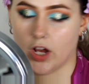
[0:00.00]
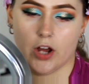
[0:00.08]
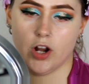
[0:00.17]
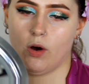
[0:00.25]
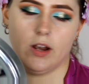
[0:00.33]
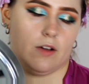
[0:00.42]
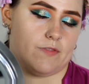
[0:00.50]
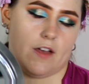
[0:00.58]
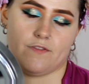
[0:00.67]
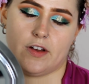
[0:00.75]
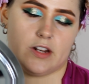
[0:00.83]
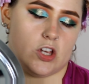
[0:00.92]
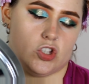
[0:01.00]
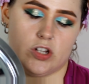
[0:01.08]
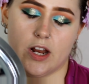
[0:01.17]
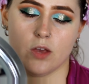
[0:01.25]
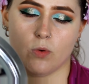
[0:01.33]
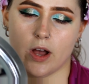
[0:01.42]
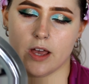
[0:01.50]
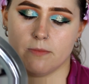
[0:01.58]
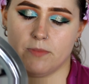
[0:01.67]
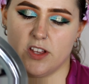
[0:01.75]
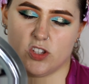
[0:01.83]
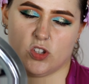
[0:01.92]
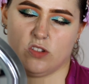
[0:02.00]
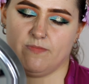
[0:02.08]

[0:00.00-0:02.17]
I know I love that foundation anyway, but